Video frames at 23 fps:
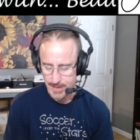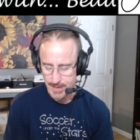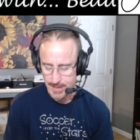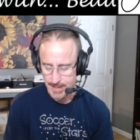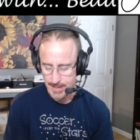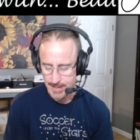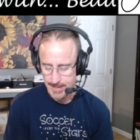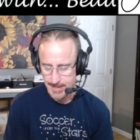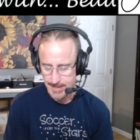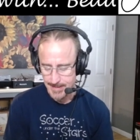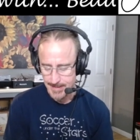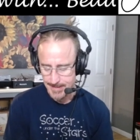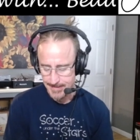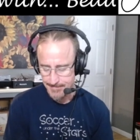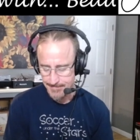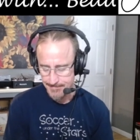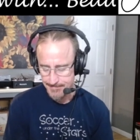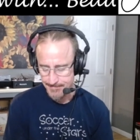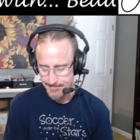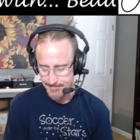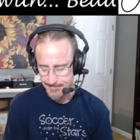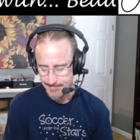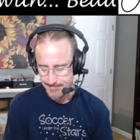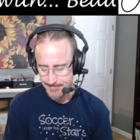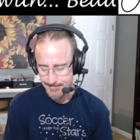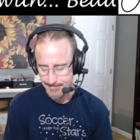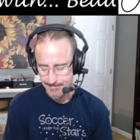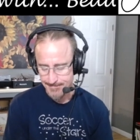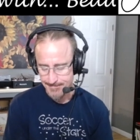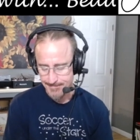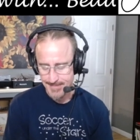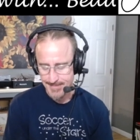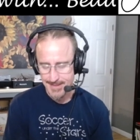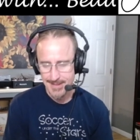Um,
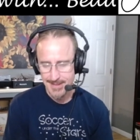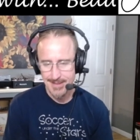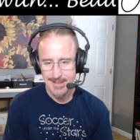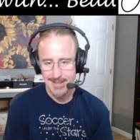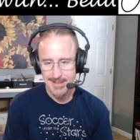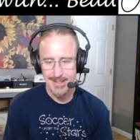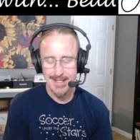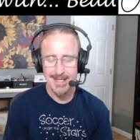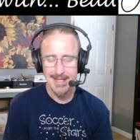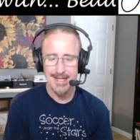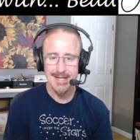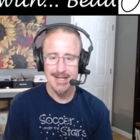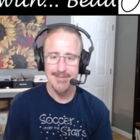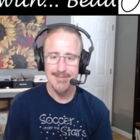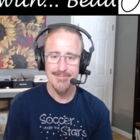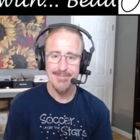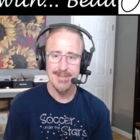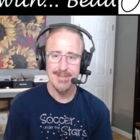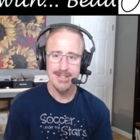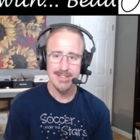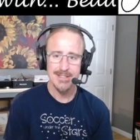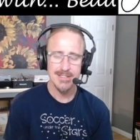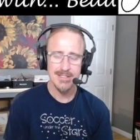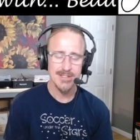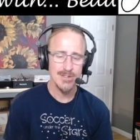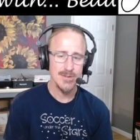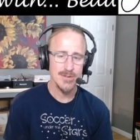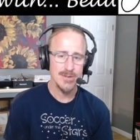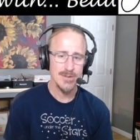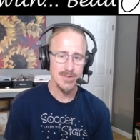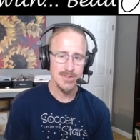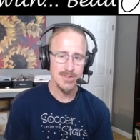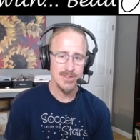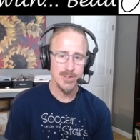yeah, it's
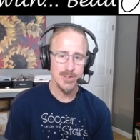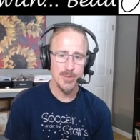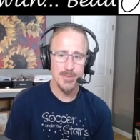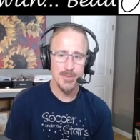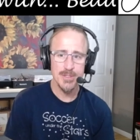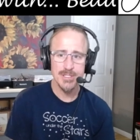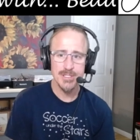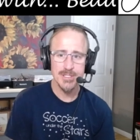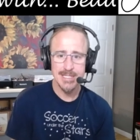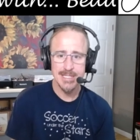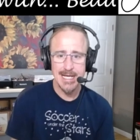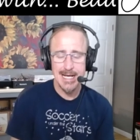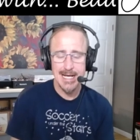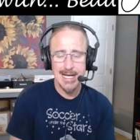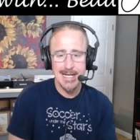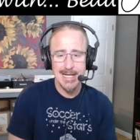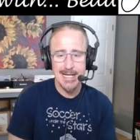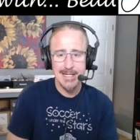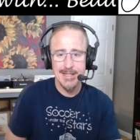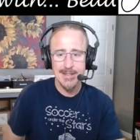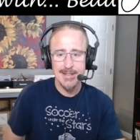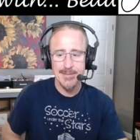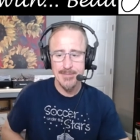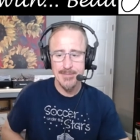su- super sad,